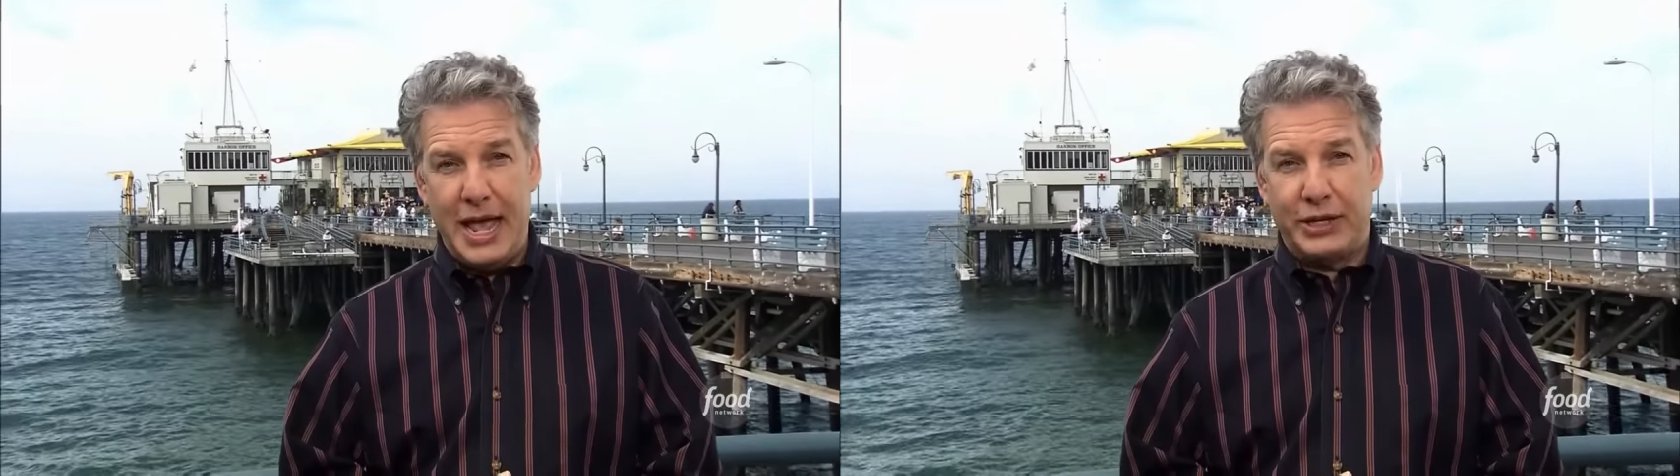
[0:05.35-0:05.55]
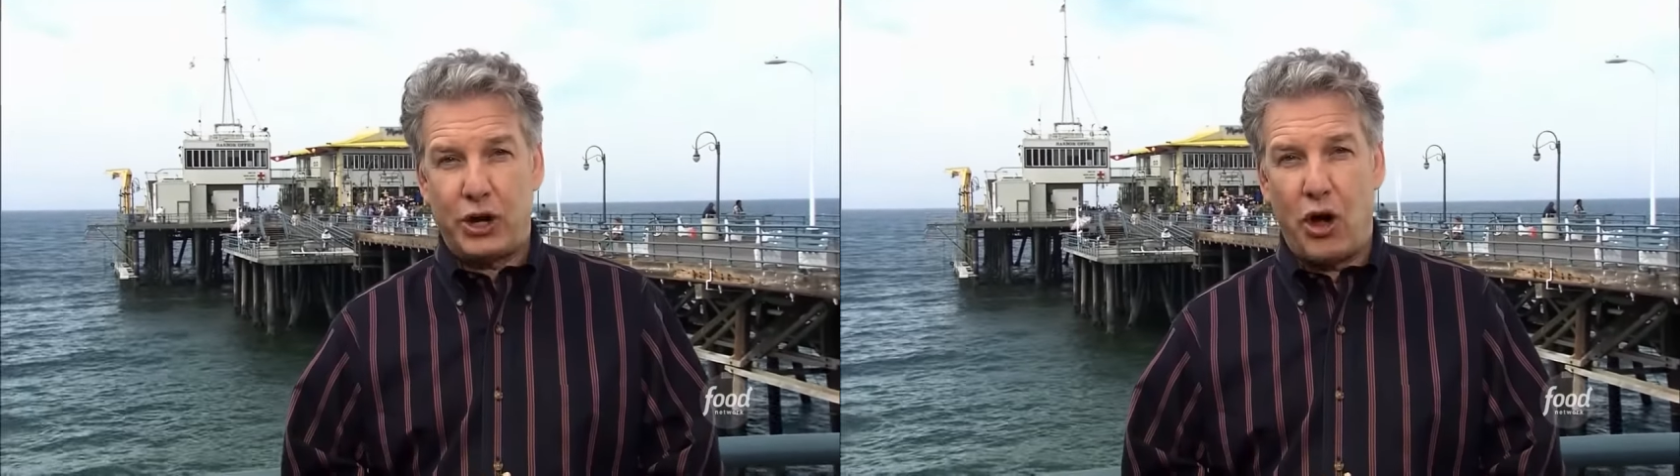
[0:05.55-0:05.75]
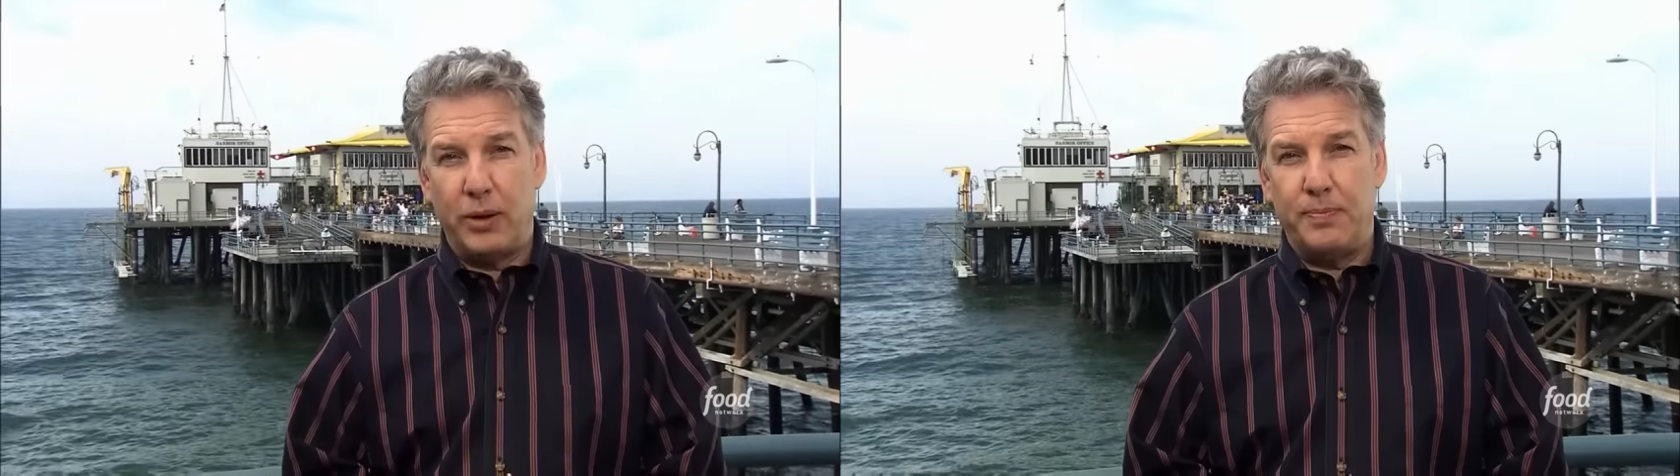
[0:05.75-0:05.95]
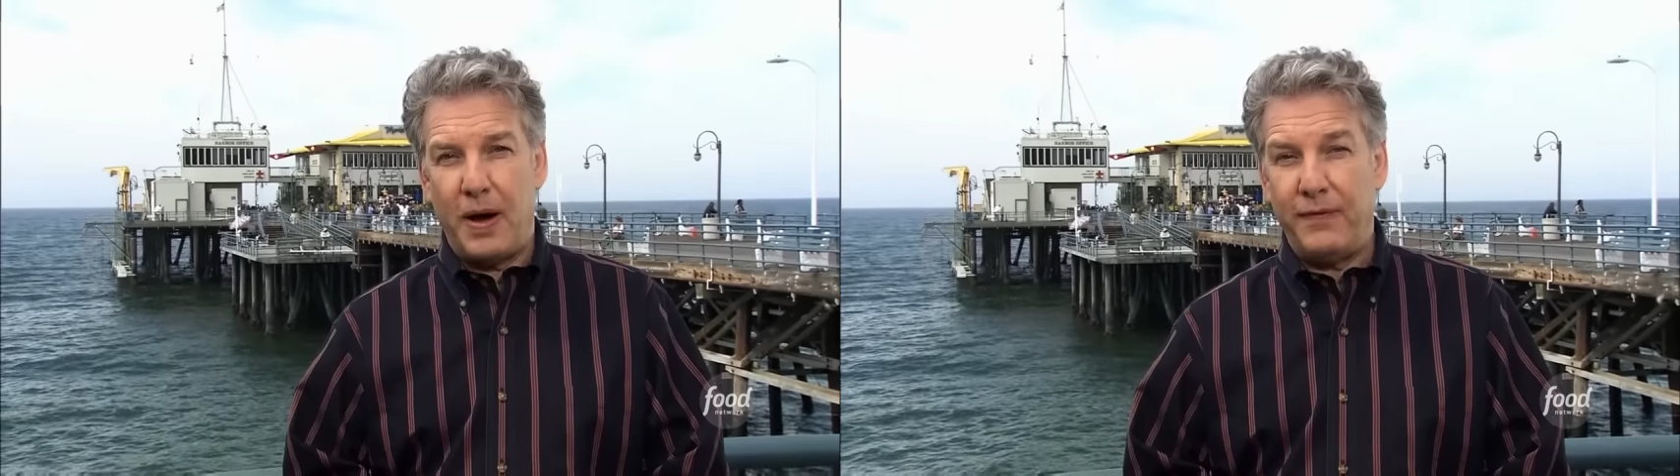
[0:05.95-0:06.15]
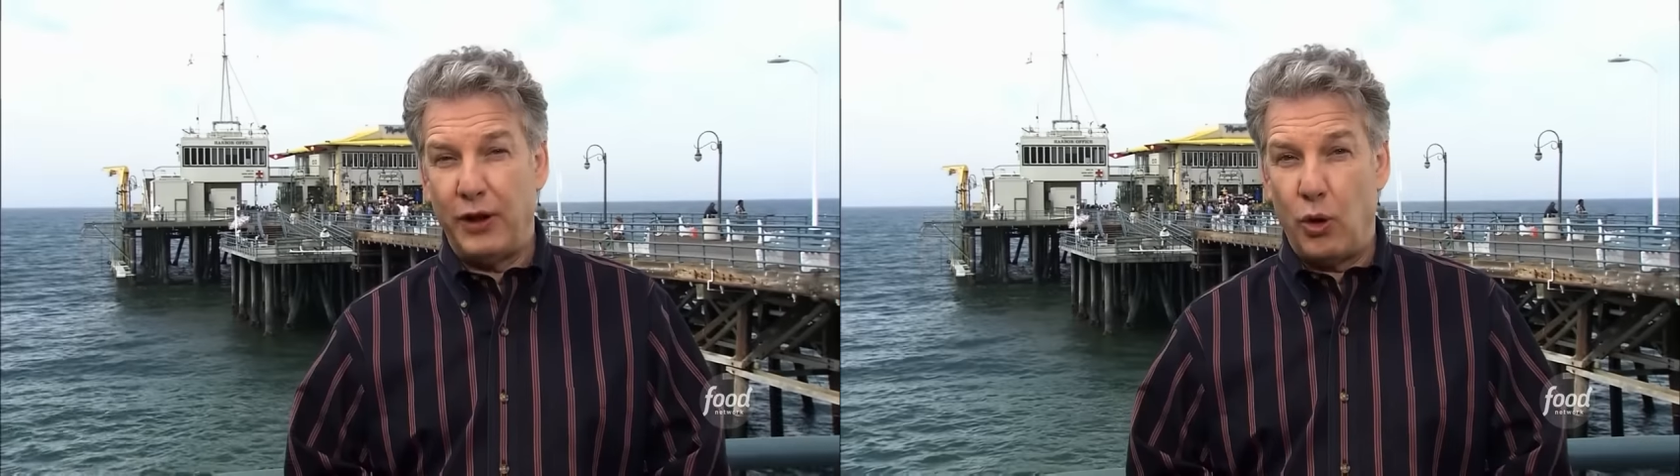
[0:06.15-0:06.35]
It's
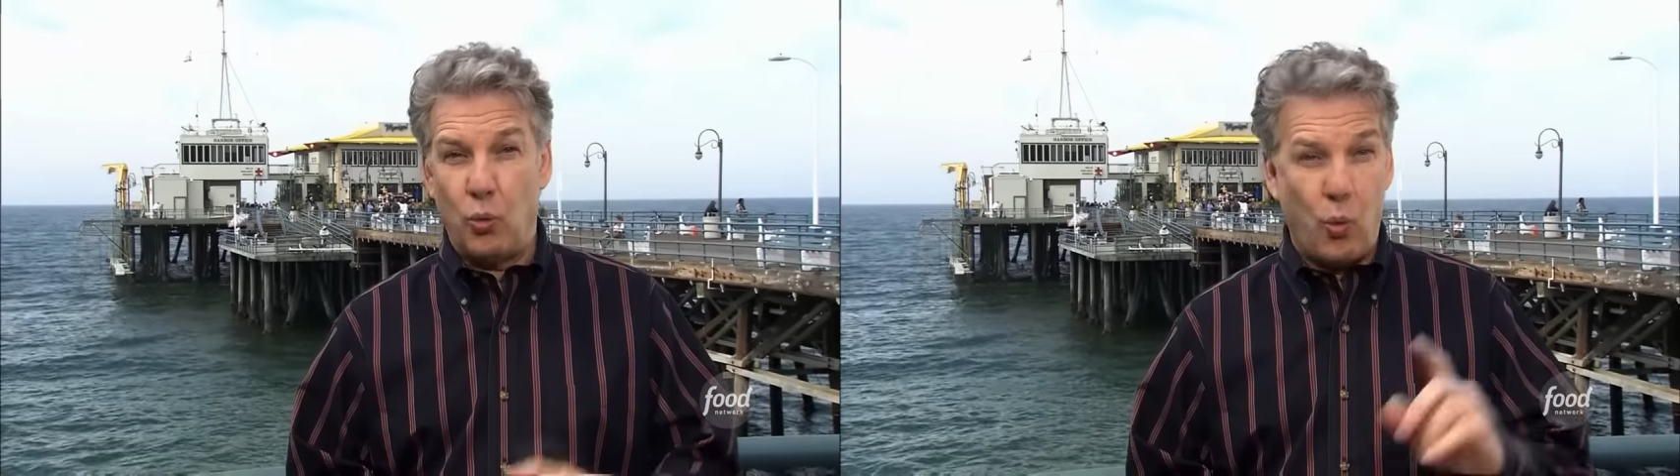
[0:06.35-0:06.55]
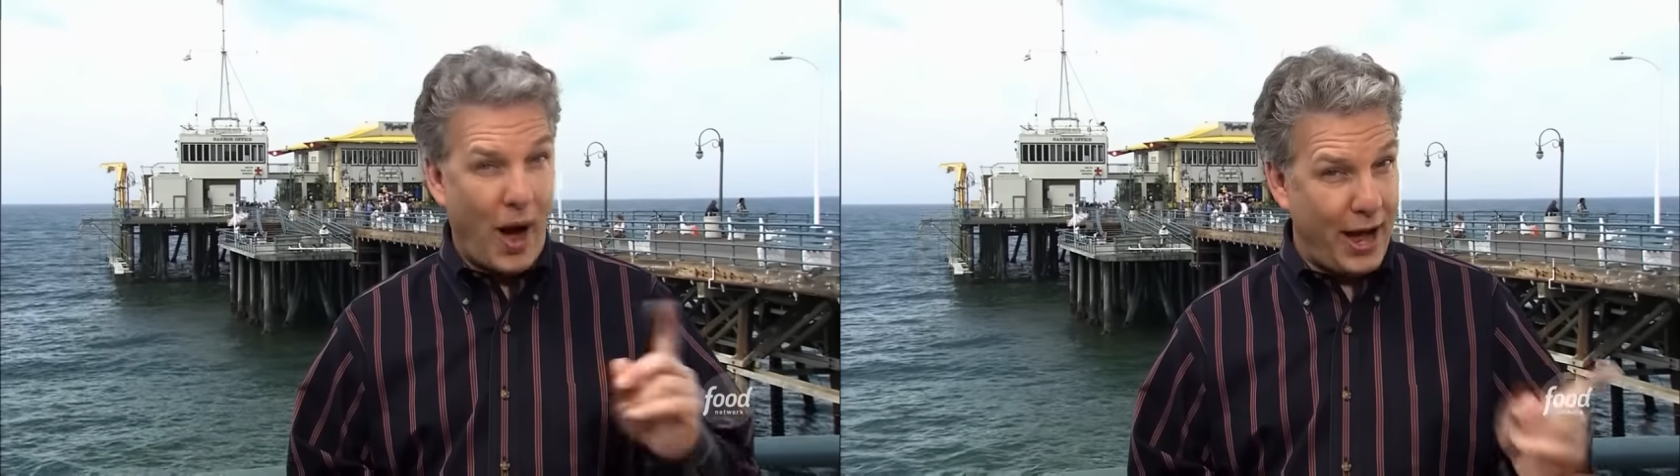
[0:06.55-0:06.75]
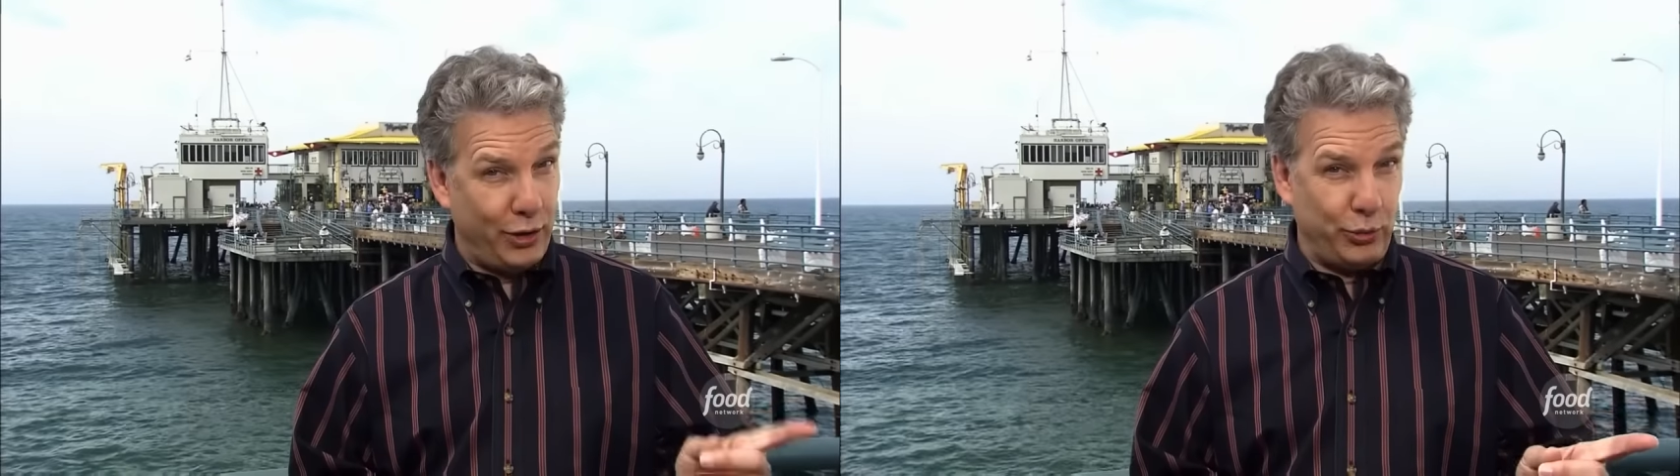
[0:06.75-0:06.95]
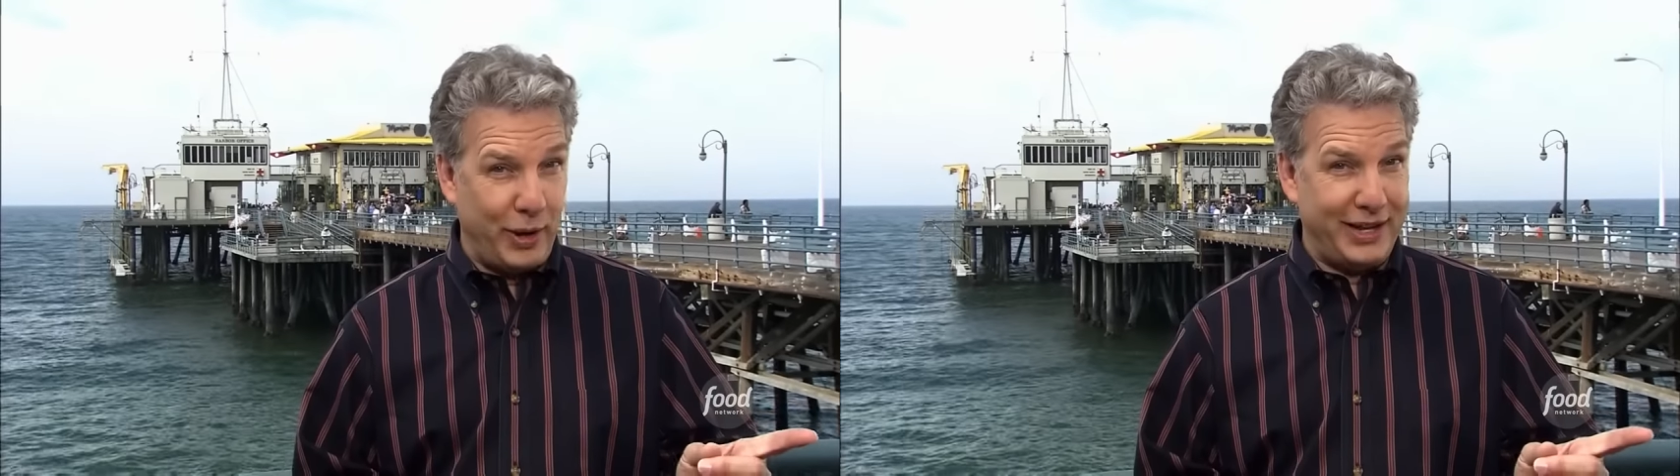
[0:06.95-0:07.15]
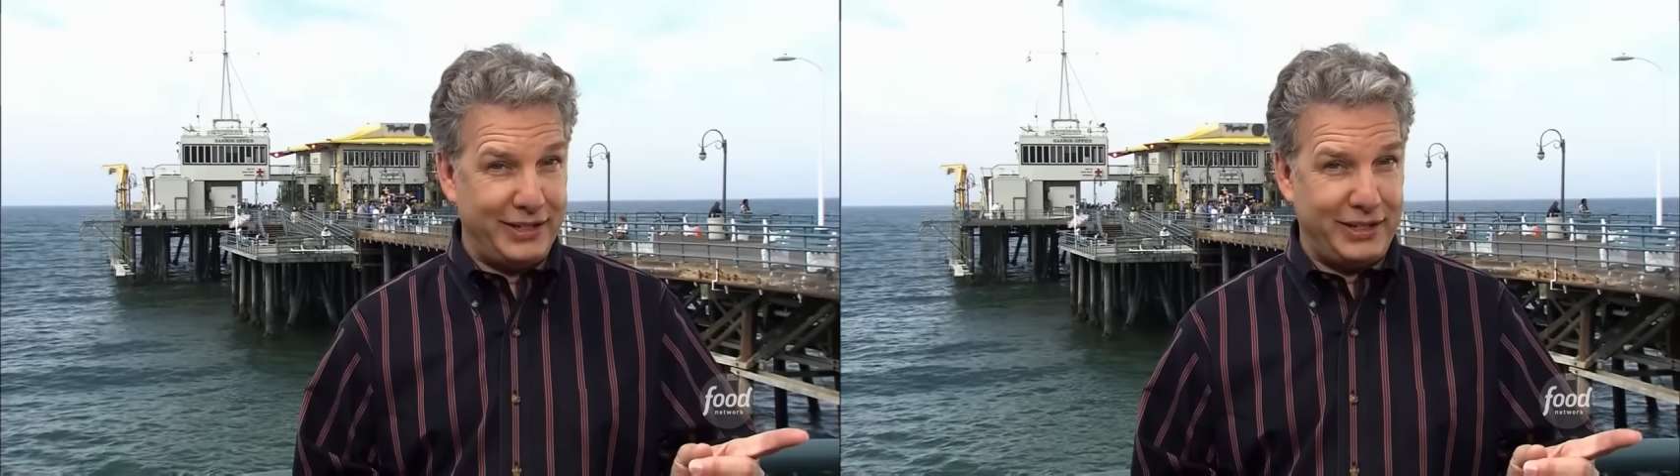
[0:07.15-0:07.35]
called Buffalo Wild
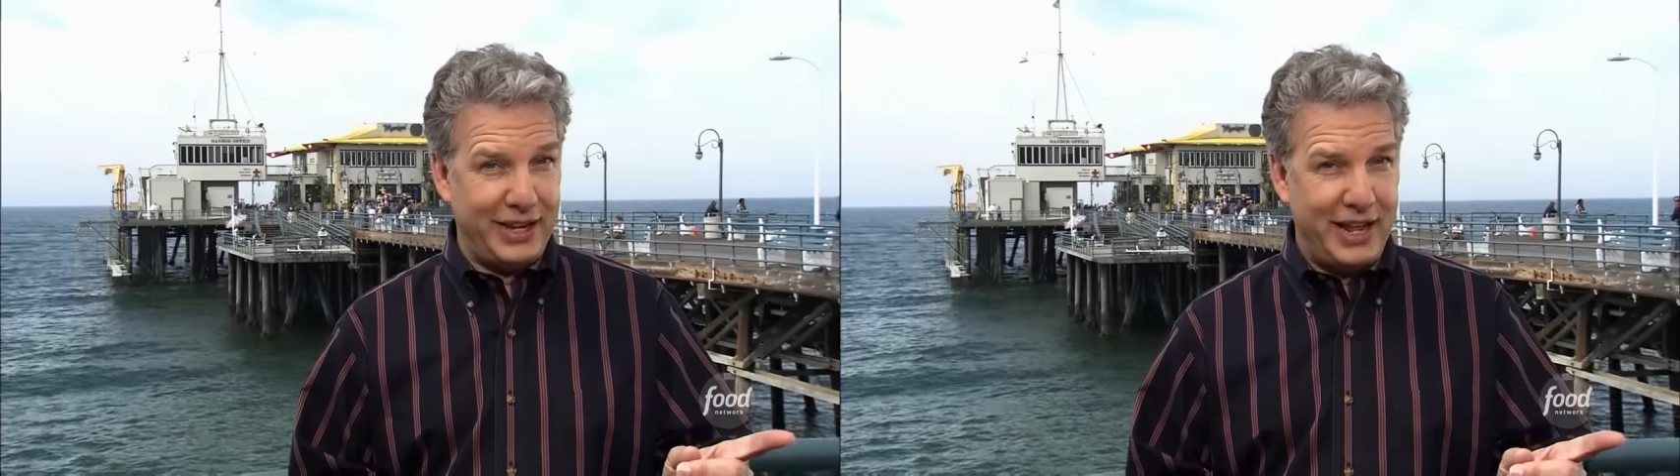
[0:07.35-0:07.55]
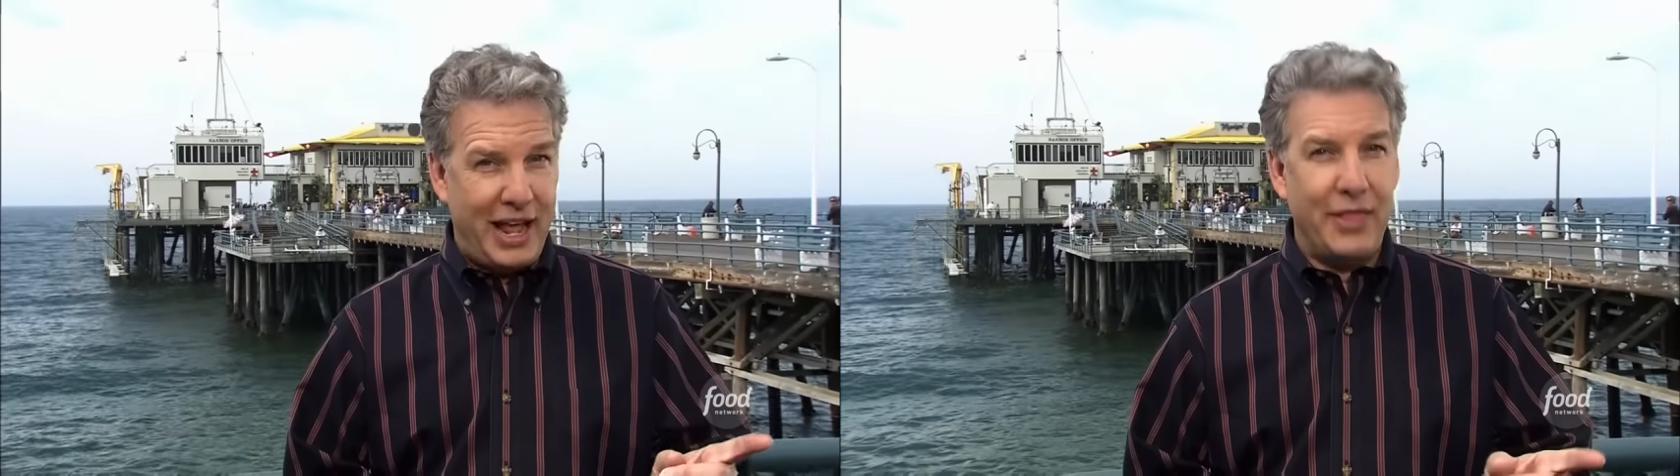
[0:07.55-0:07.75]
Wings,